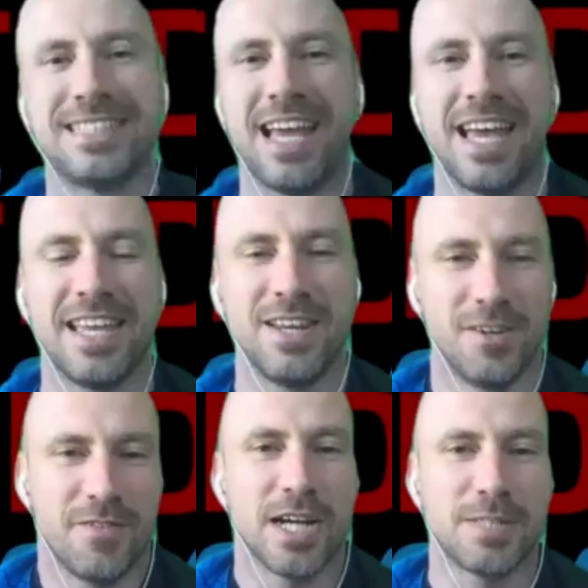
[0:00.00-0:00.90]
uh, you know,
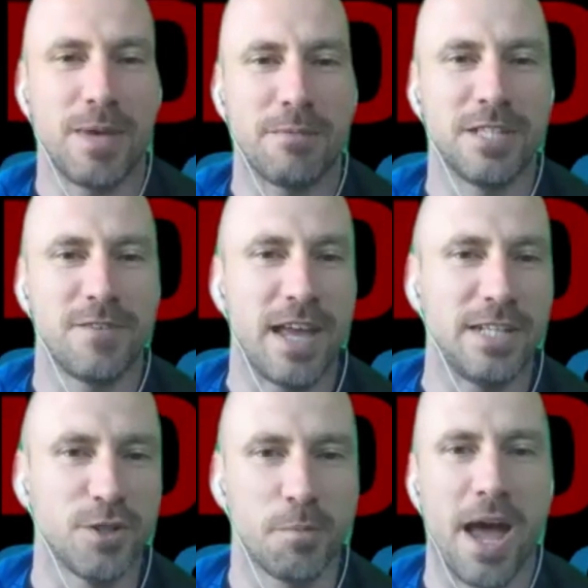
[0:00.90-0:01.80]
you've got to be able to
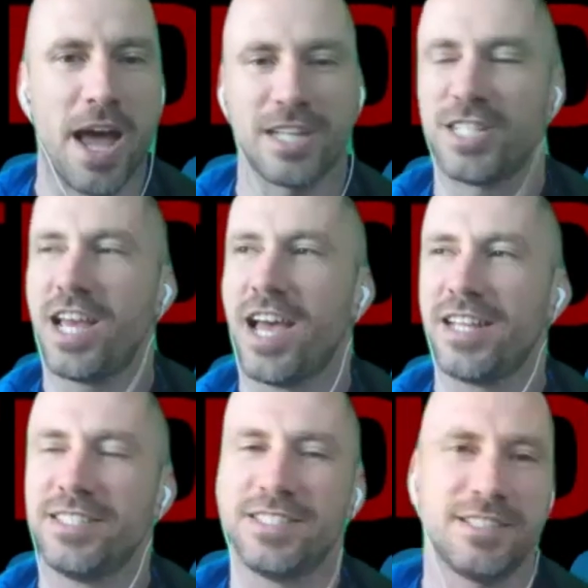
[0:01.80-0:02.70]
defend your patch.
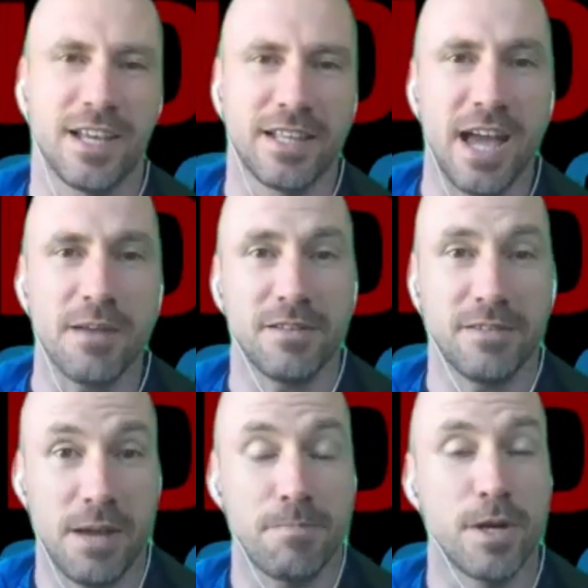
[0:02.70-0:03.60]
And like that,
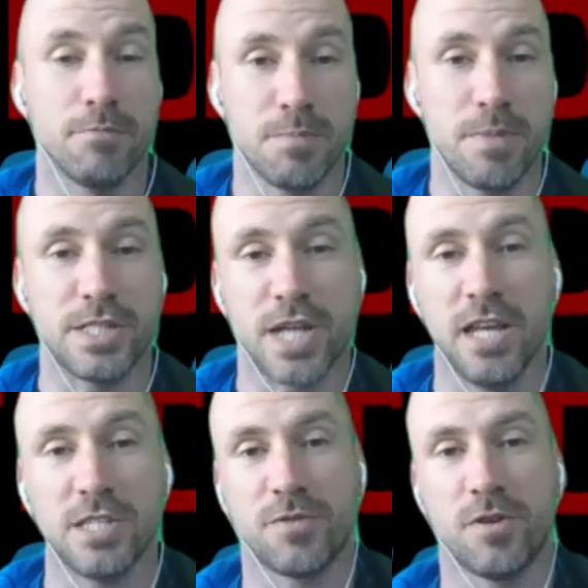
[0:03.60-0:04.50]
that becomes a big
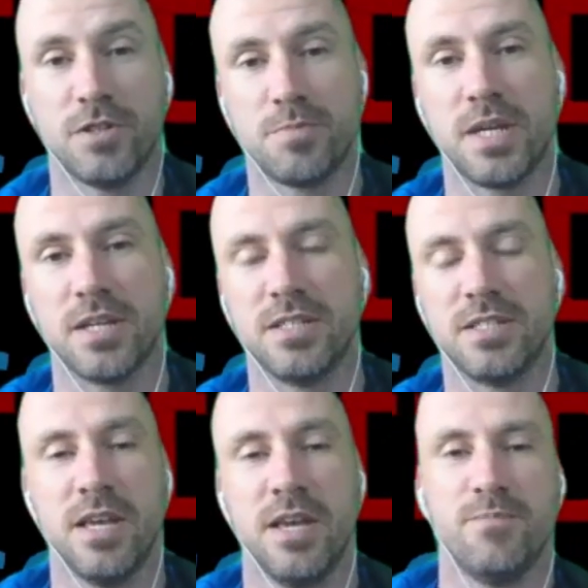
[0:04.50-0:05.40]
challenge for us
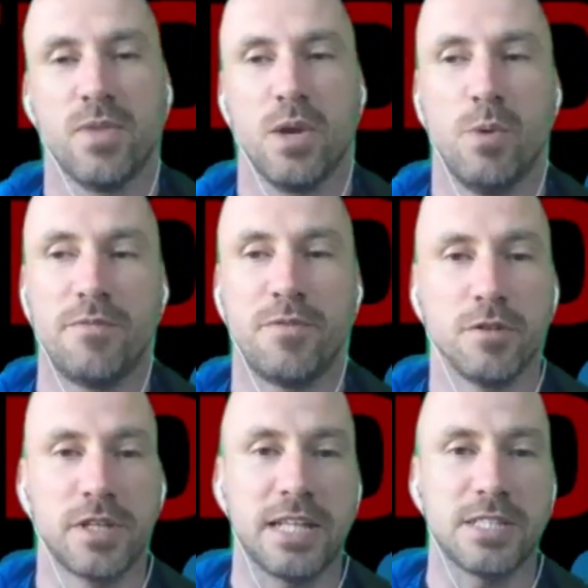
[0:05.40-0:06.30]
because, well, if you're
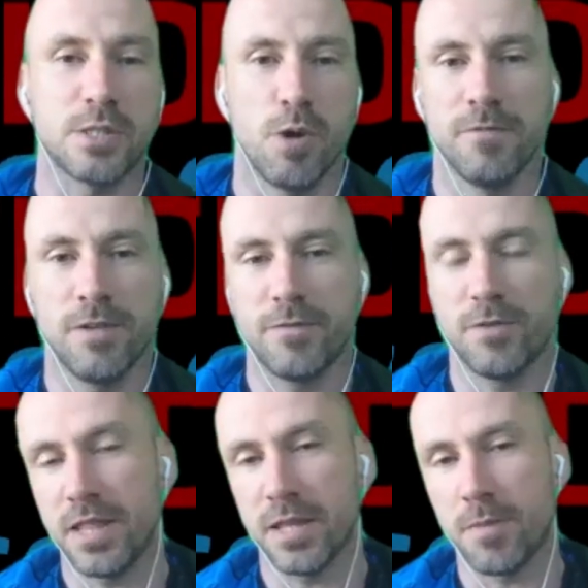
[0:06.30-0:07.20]
going to get disqualified for
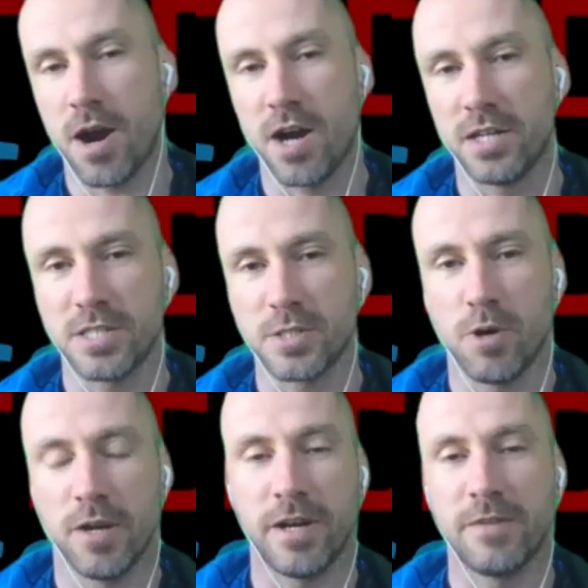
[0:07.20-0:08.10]
hitting them hard,
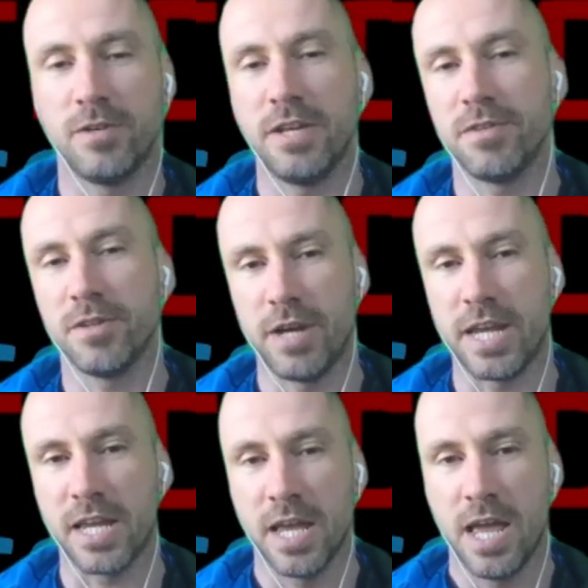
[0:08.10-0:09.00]
disqualified for leaving the
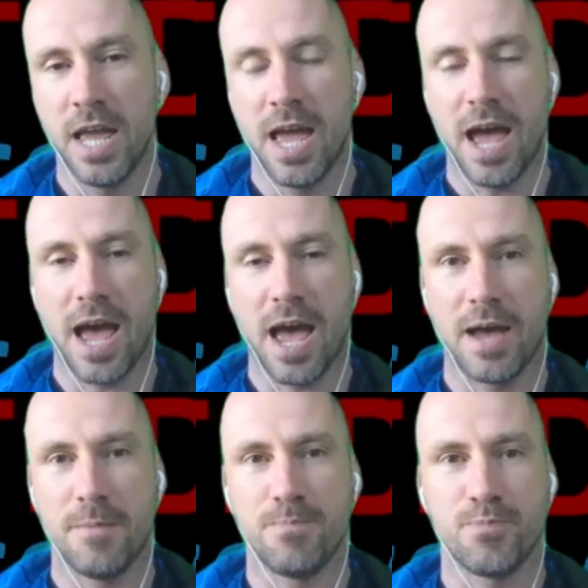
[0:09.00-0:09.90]
ring,
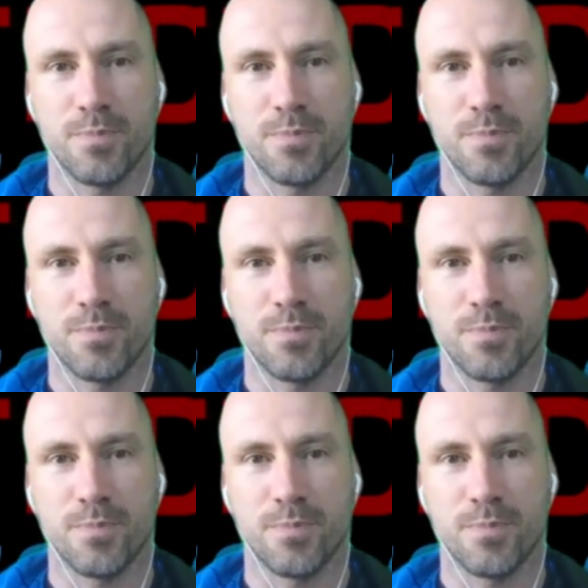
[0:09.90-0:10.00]
um,